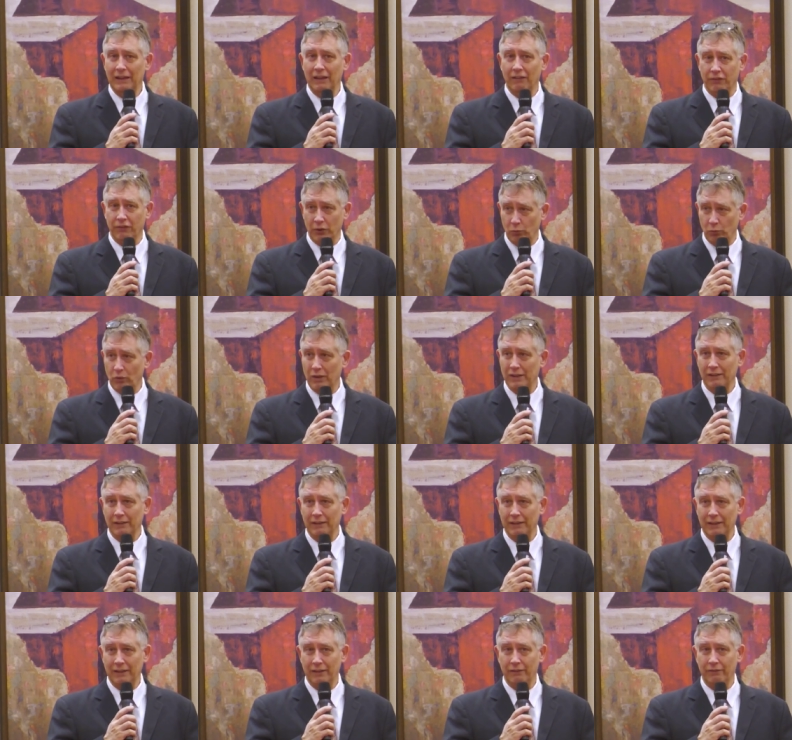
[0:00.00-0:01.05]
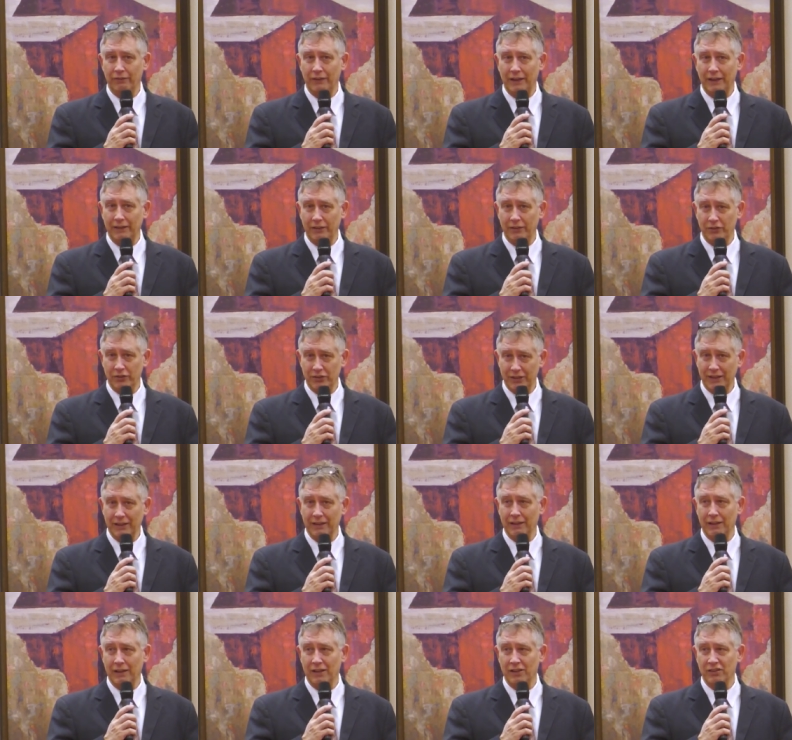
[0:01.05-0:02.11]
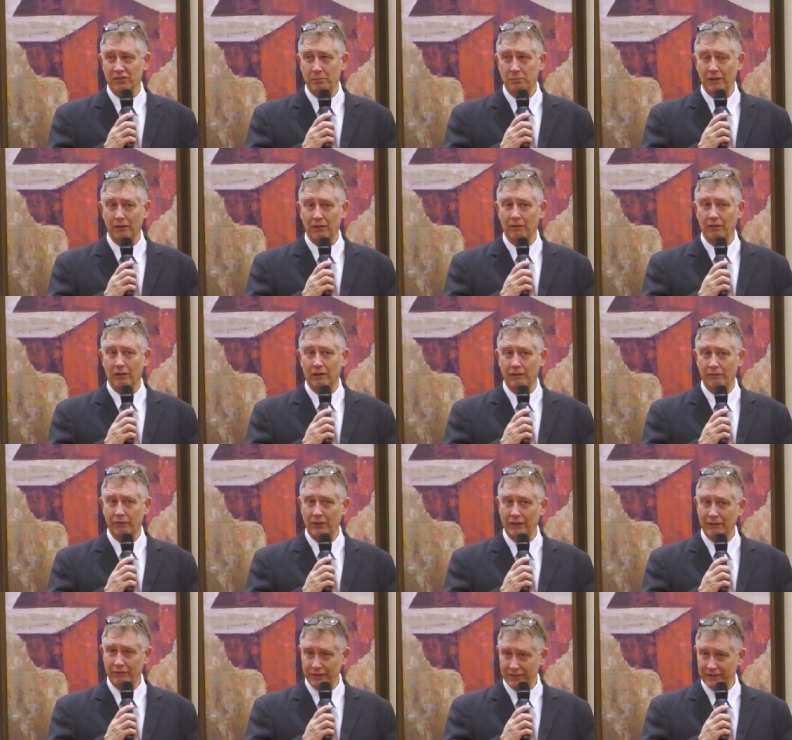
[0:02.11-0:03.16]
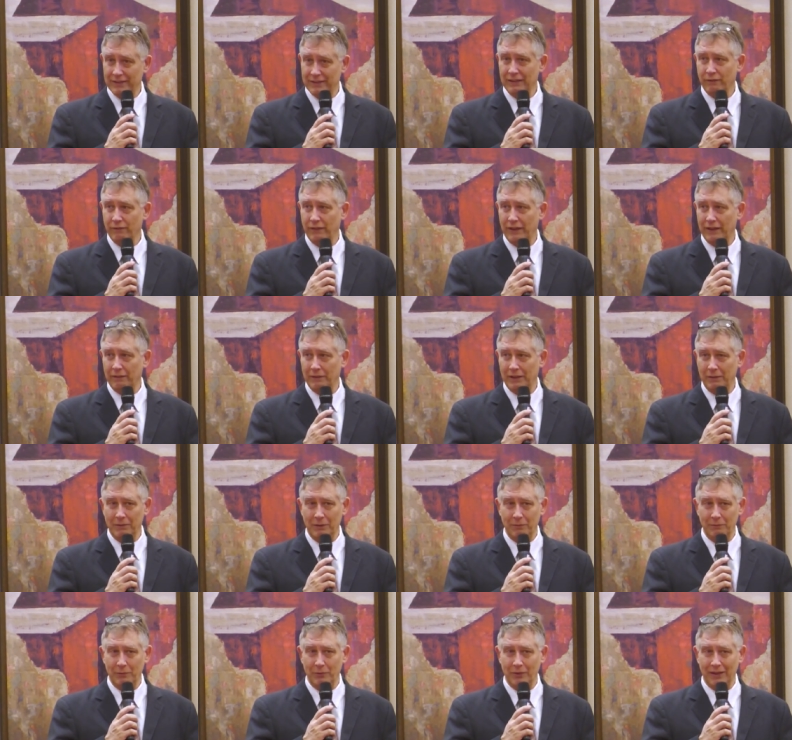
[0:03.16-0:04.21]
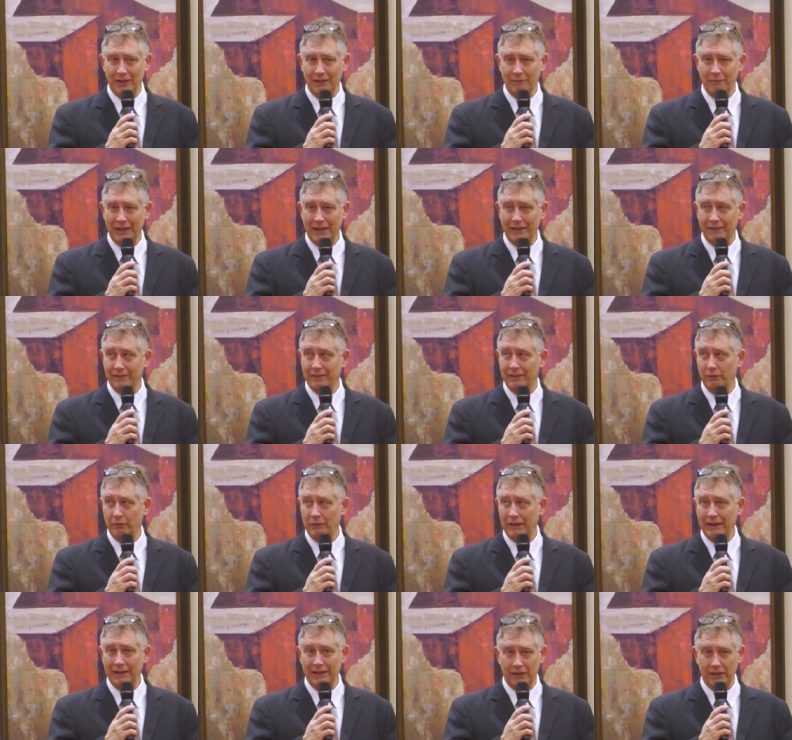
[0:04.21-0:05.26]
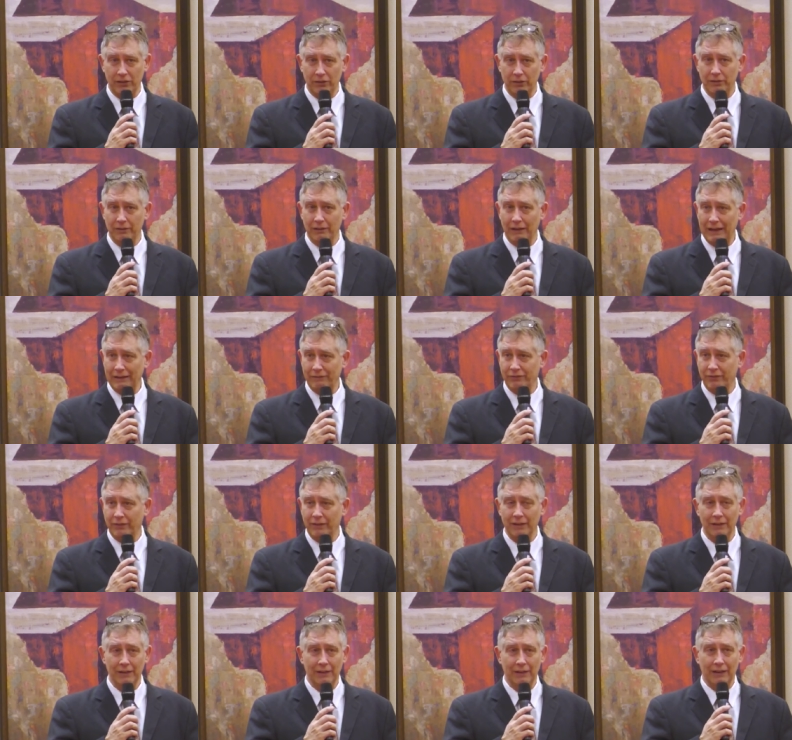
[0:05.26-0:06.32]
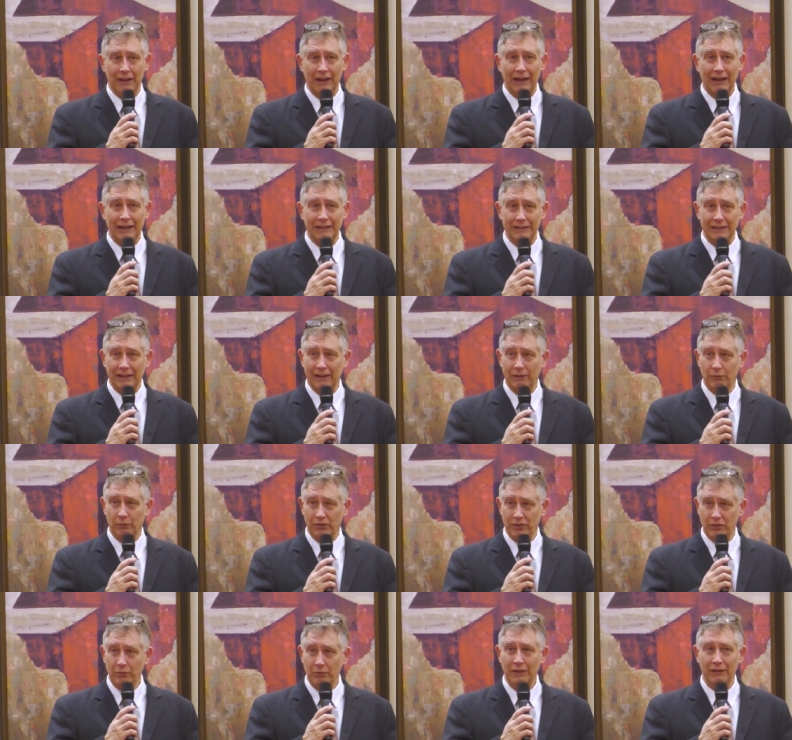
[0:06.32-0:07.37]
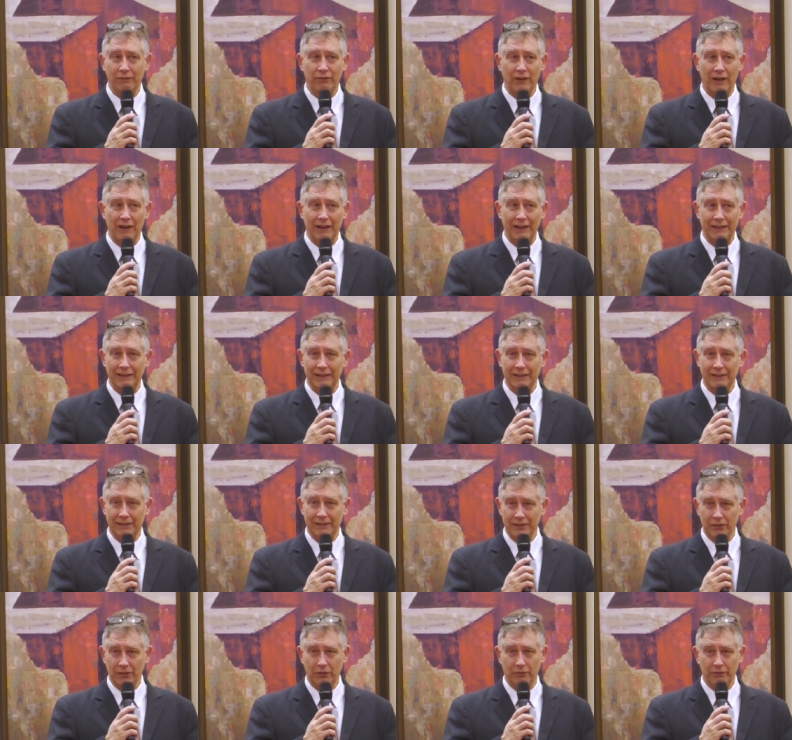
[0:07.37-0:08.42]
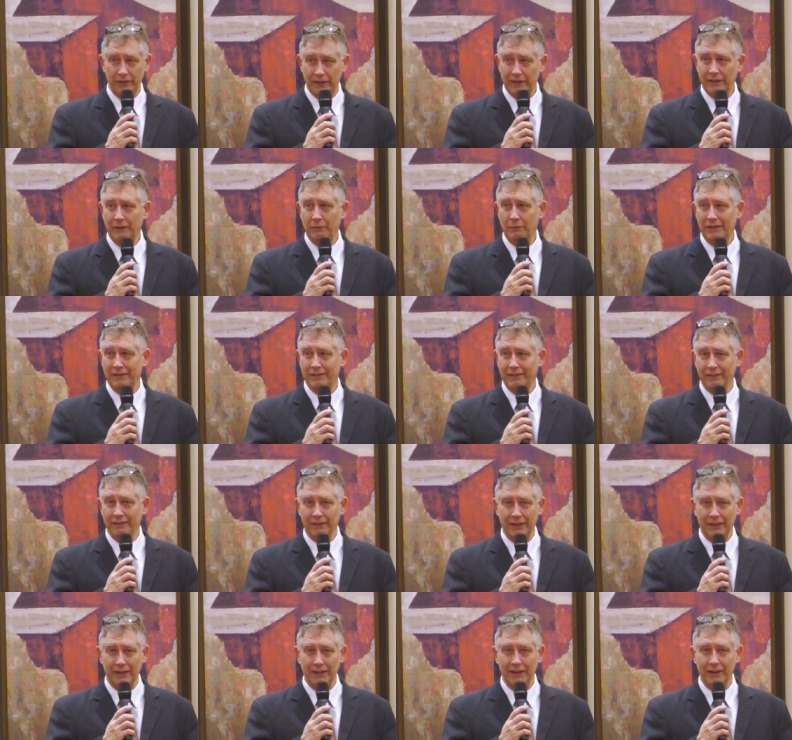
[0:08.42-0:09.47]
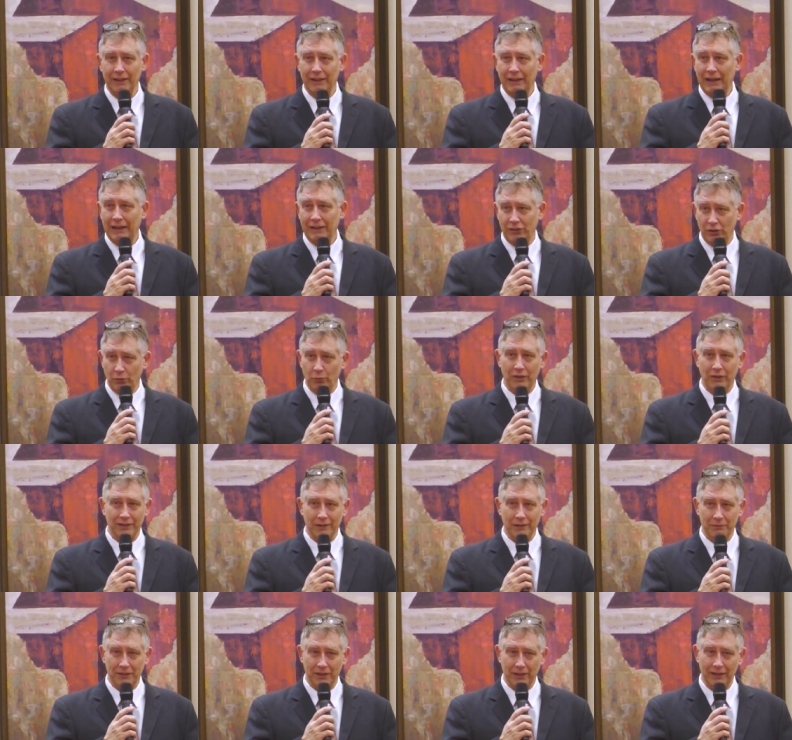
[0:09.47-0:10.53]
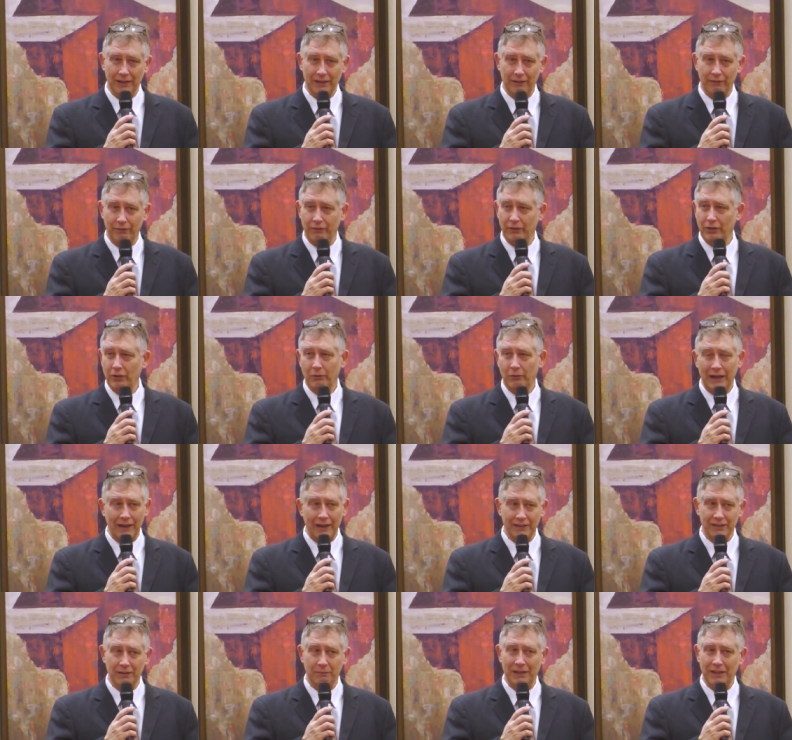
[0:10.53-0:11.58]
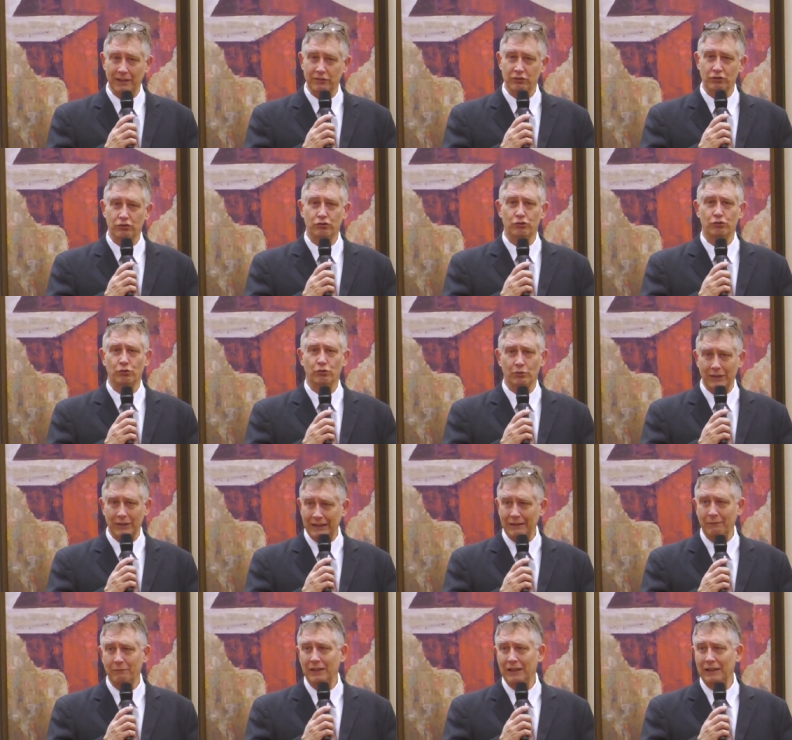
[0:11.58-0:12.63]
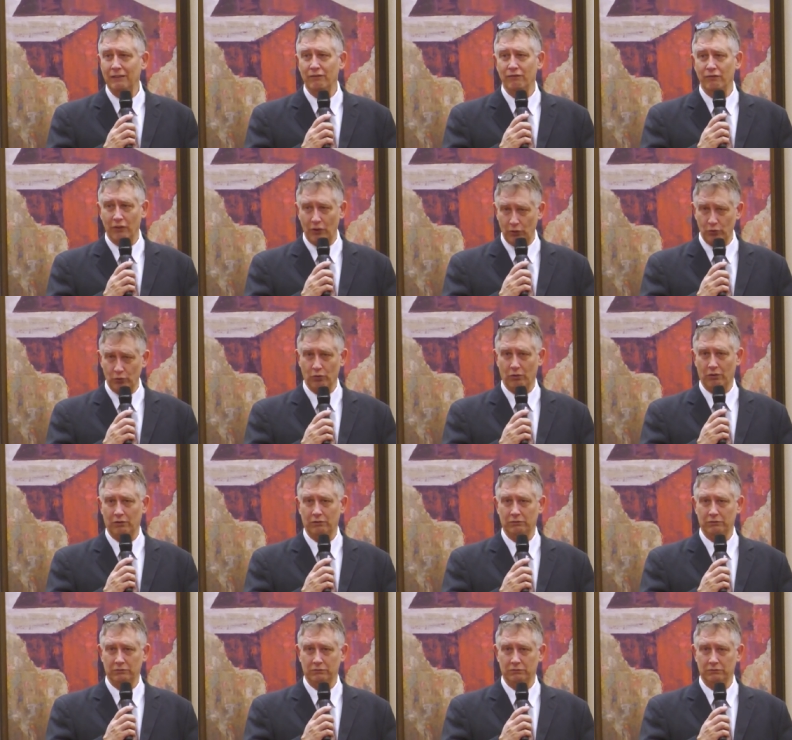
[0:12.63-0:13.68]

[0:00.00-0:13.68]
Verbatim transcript: if you want to live and you're sick in the hospital, or if you have a sick family member with M S who had a good life and, and was doing fine until very recently, and you want them to live. You have to be extremely vocal,